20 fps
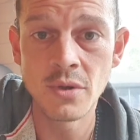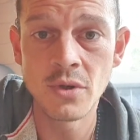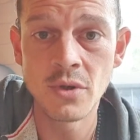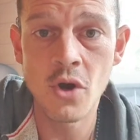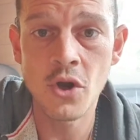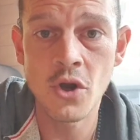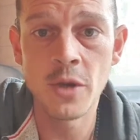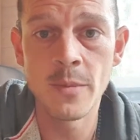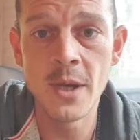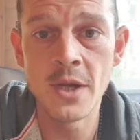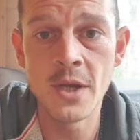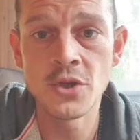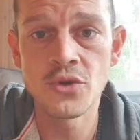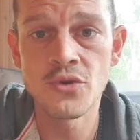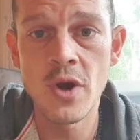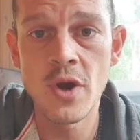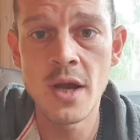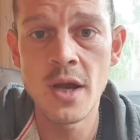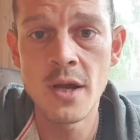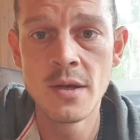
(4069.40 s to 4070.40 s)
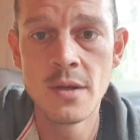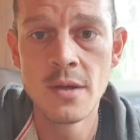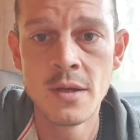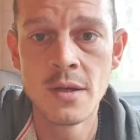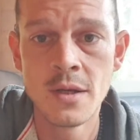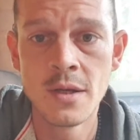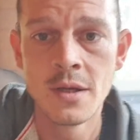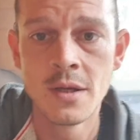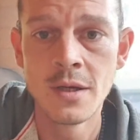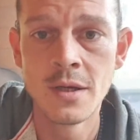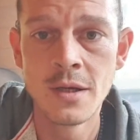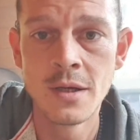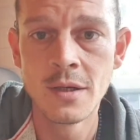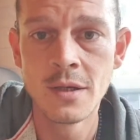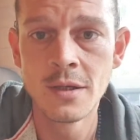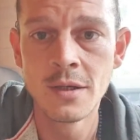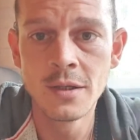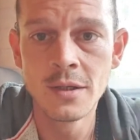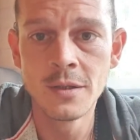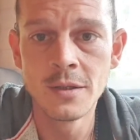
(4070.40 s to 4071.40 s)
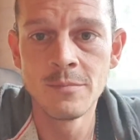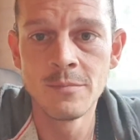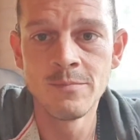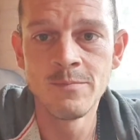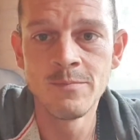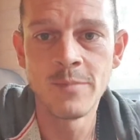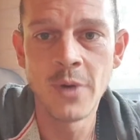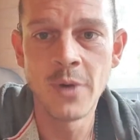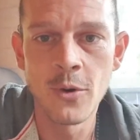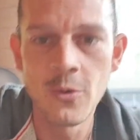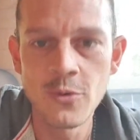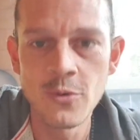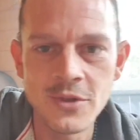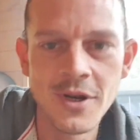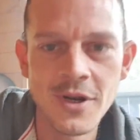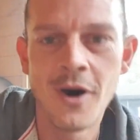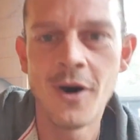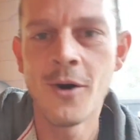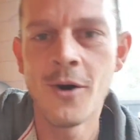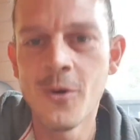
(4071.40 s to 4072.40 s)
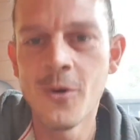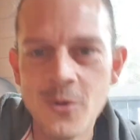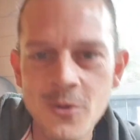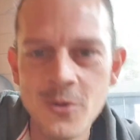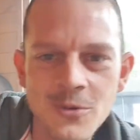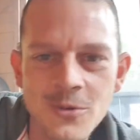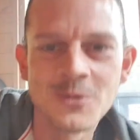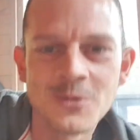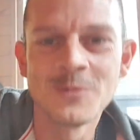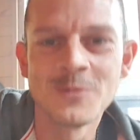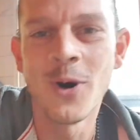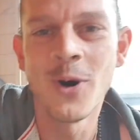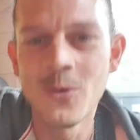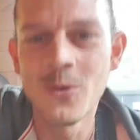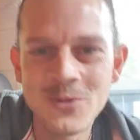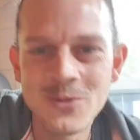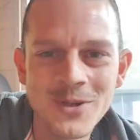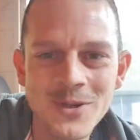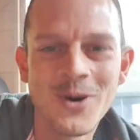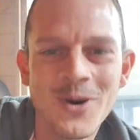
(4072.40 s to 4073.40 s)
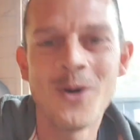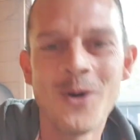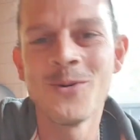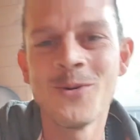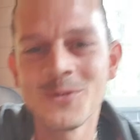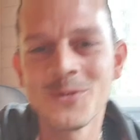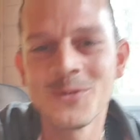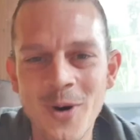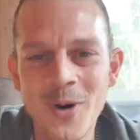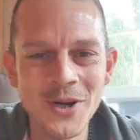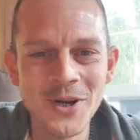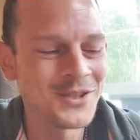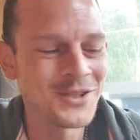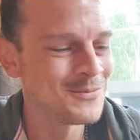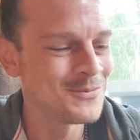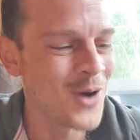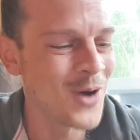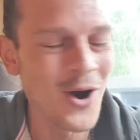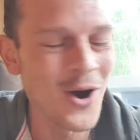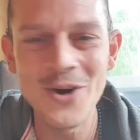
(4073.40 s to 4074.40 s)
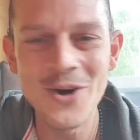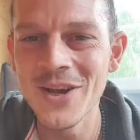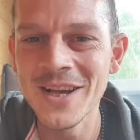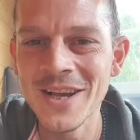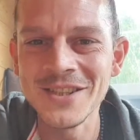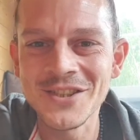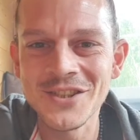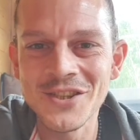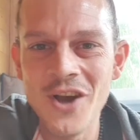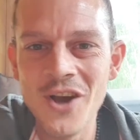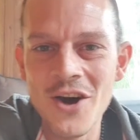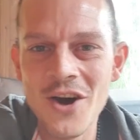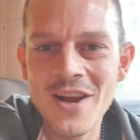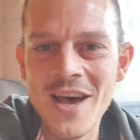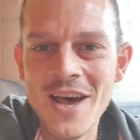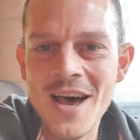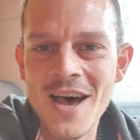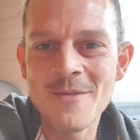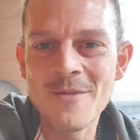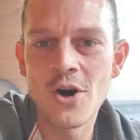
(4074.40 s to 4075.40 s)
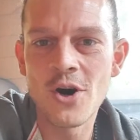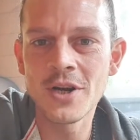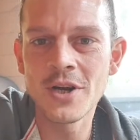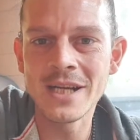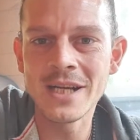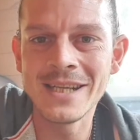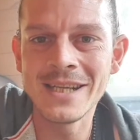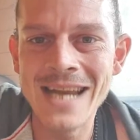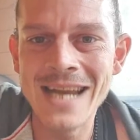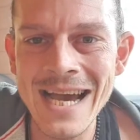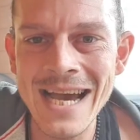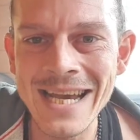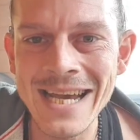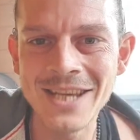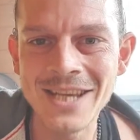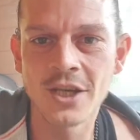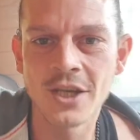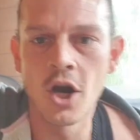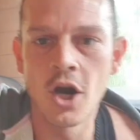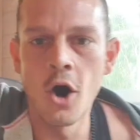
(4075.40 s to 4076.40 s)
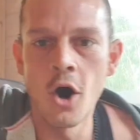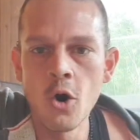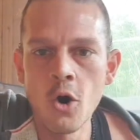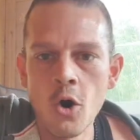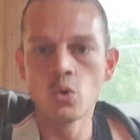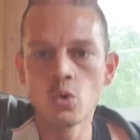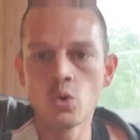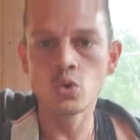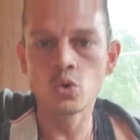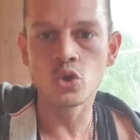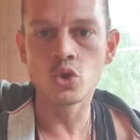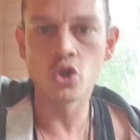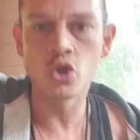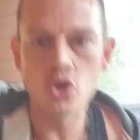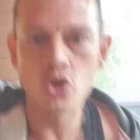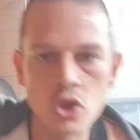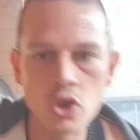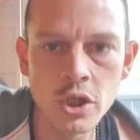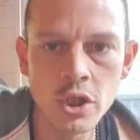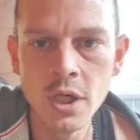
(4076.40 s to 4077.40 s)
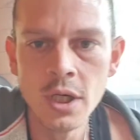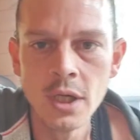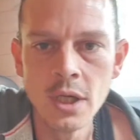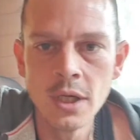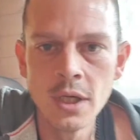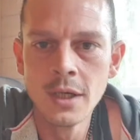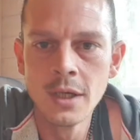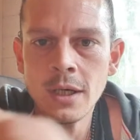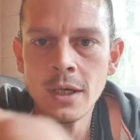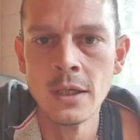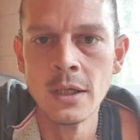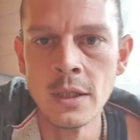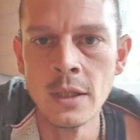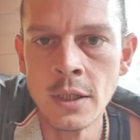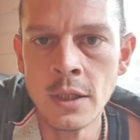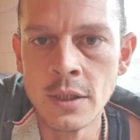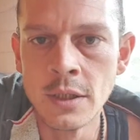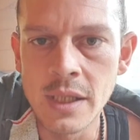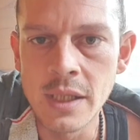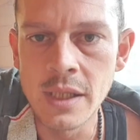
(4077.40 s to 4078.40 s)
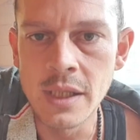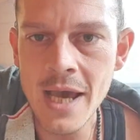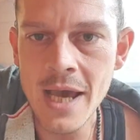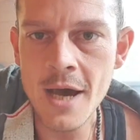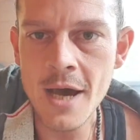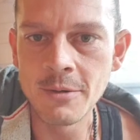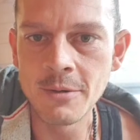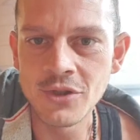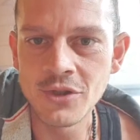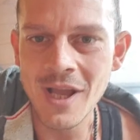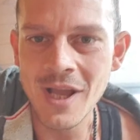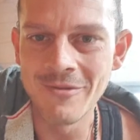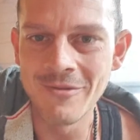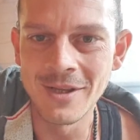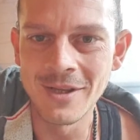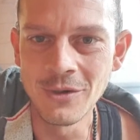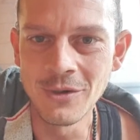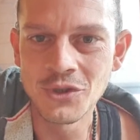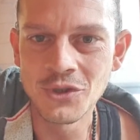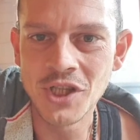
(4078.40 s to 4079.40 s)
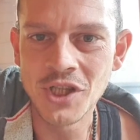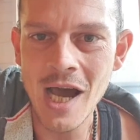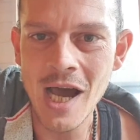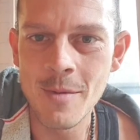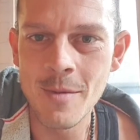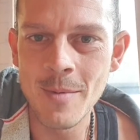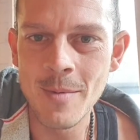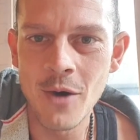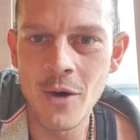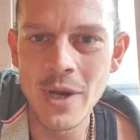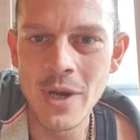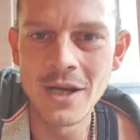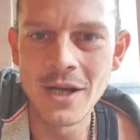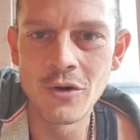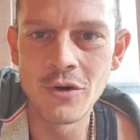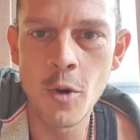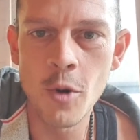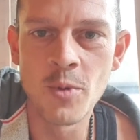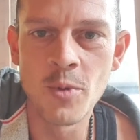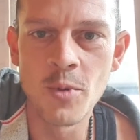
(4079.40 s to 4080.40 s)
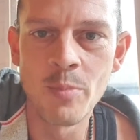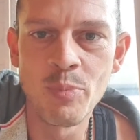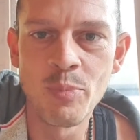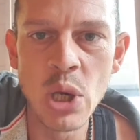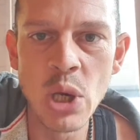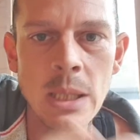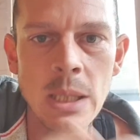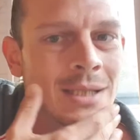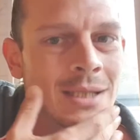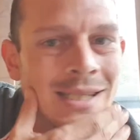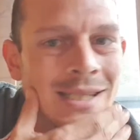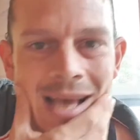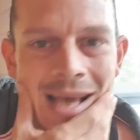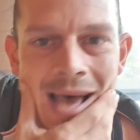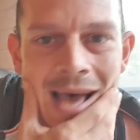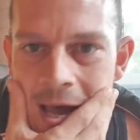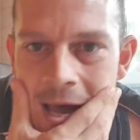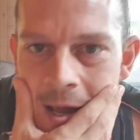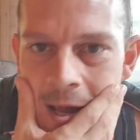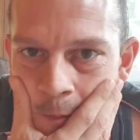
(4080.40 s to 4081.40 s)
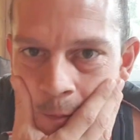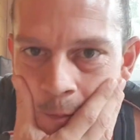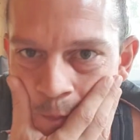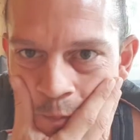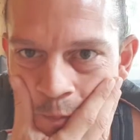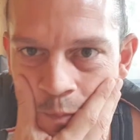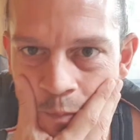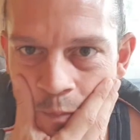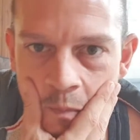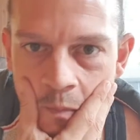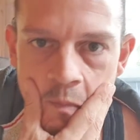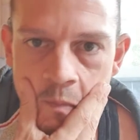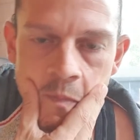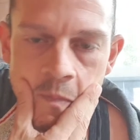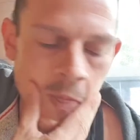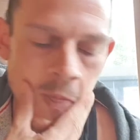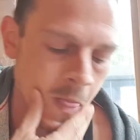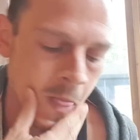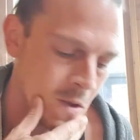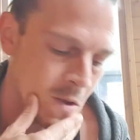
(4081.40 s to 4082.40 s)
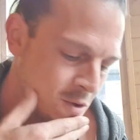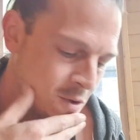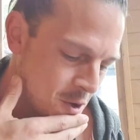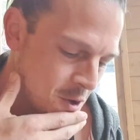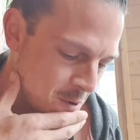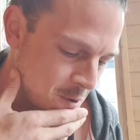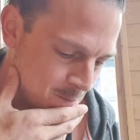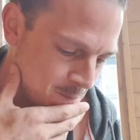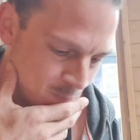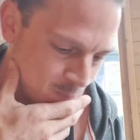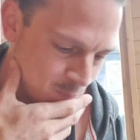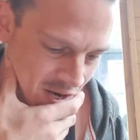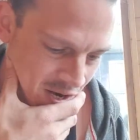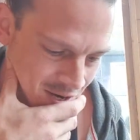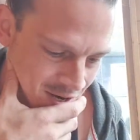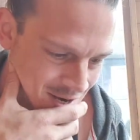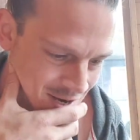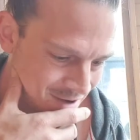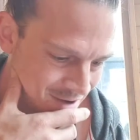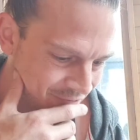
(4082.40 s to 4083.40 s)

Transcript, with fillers: documentary boats and hoes boats and hoes morning morning johnny morning night ghost so yeah we're just having a little chat about interoperability um internet of